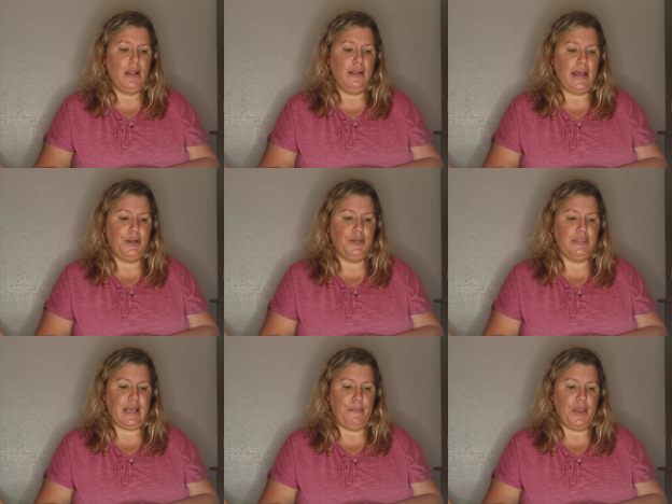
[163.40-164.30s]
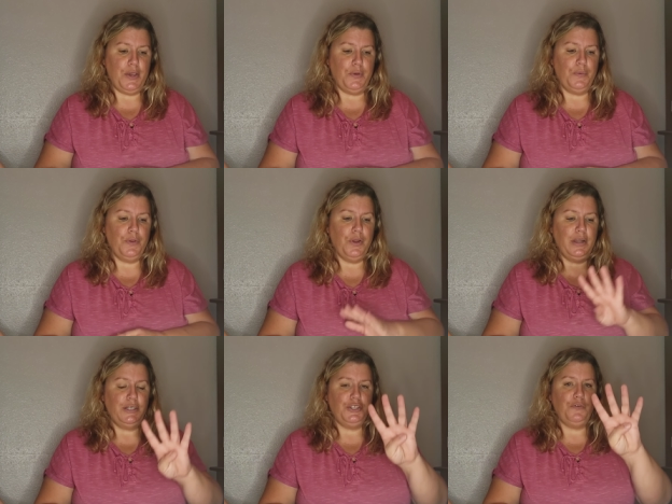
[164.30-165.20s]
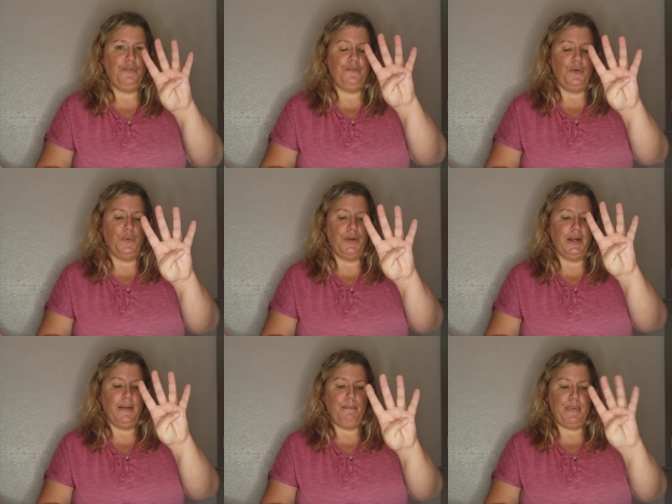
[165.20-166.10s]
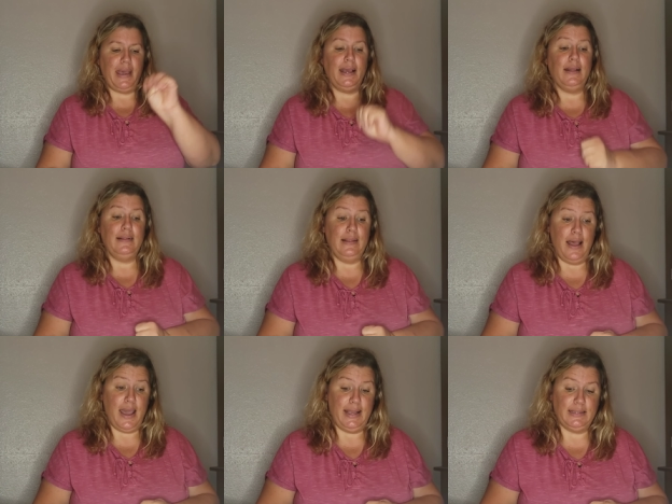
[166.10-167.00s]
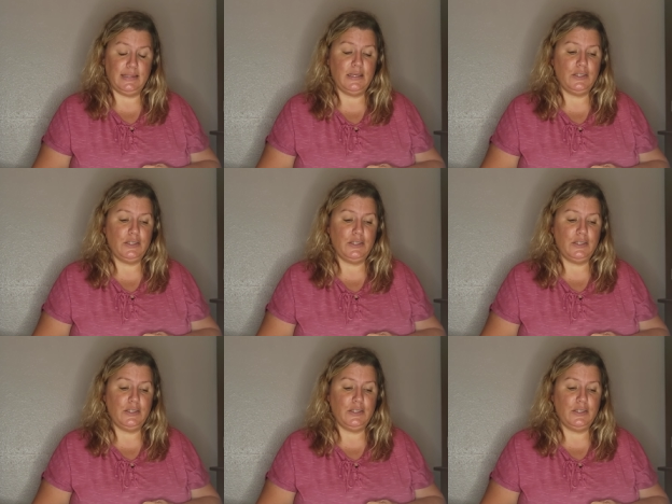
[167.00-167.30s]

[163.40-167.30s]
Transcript: Letter W. You're going to do 4 big lines.